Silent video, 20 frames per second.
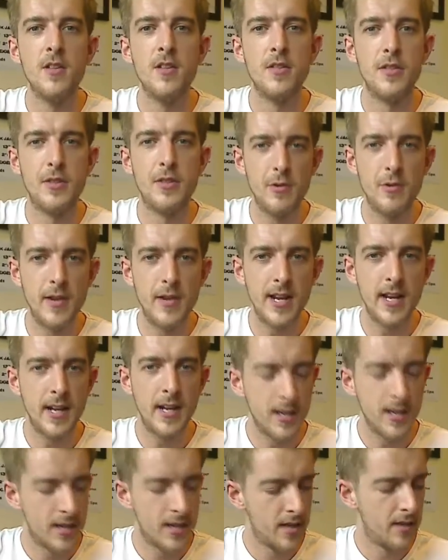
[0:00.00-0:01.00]

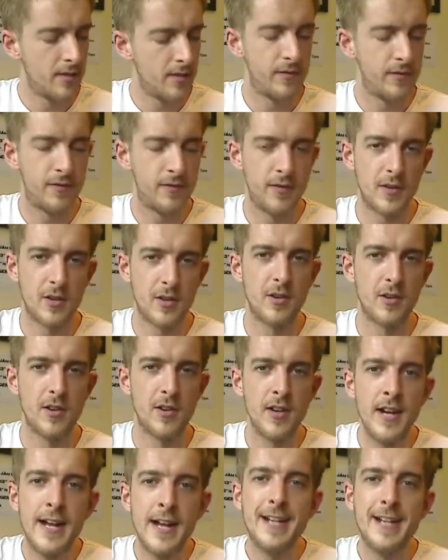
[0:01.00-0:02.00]
Three, four.
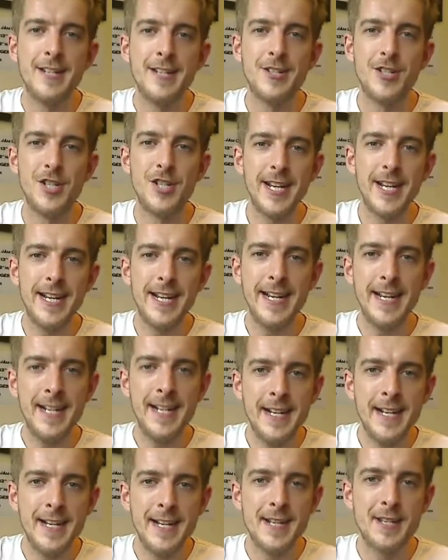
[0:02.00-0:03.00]

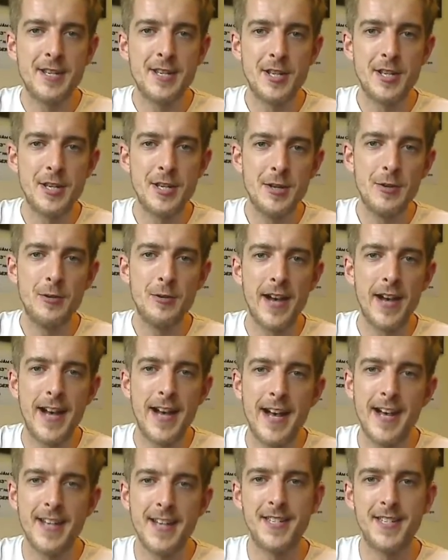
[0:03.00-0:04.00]
G to
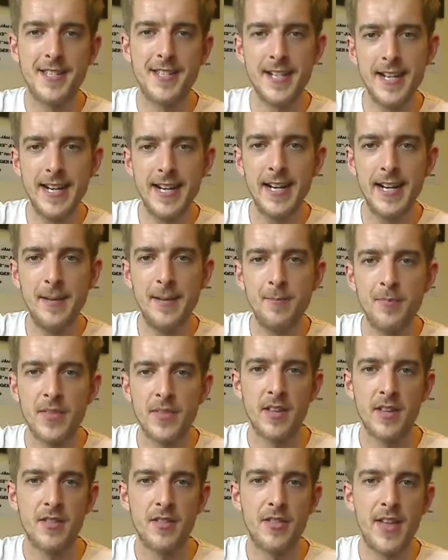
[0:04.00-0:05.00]
a D,
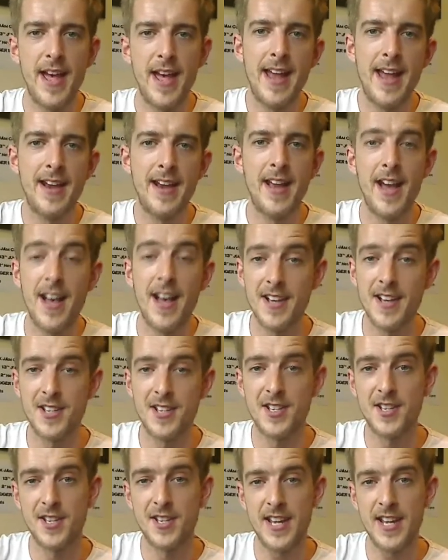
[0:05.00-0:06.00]
then a
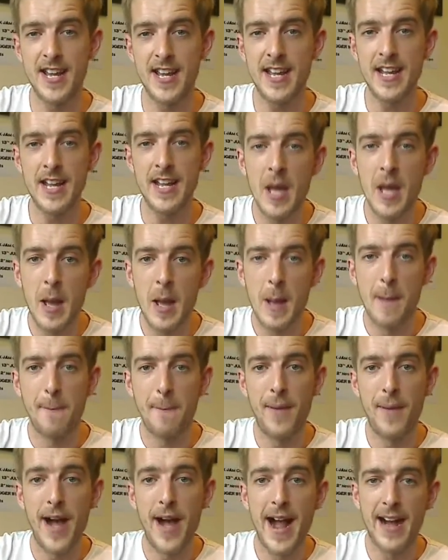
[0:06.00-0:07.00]
C,
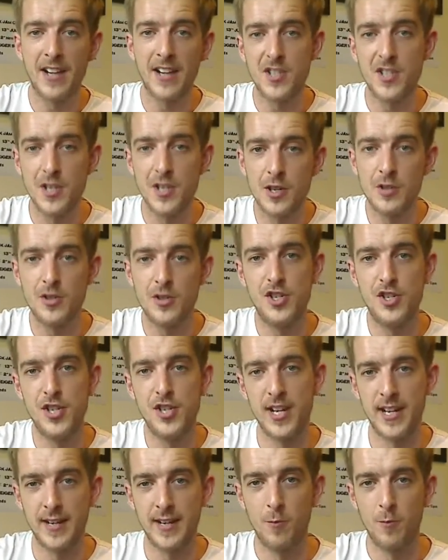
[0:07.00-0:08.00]
back to
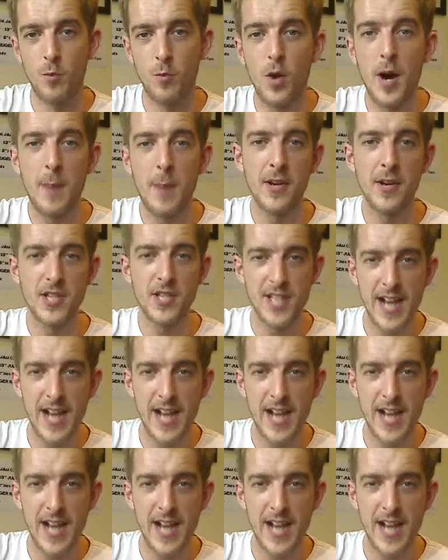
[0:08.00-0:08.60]
G. One more